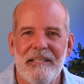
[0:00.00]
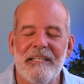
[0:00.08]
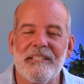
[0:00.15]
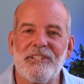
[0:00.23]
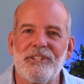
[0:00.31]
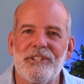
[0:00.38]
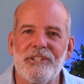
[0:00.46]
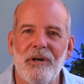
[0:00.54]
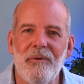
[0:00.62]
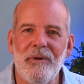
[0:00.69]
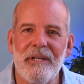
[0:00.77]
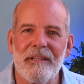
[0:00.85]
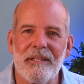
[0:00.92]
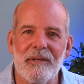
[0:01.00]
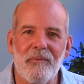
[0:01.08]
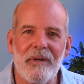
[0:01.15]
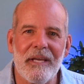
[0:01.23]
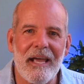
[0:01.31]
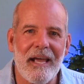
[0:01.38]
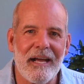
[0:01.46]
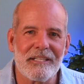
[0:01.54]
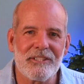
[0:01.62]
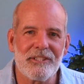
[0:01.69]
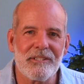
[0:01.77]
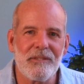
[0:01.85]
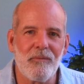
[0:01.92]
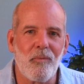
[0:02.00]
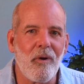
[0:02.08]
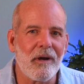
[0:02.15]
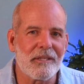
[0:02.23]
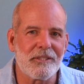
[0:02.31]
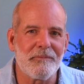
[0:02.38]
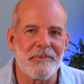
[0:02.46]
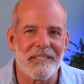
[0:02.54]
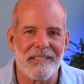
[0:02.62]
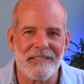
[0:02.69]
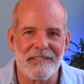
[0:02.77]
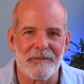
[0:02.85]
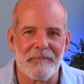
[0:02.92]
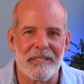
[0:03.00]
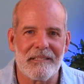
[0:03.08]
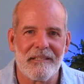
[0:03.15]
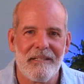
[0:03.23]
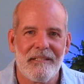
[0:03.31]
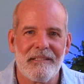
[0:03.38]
It's showing that we actually want to be intimate,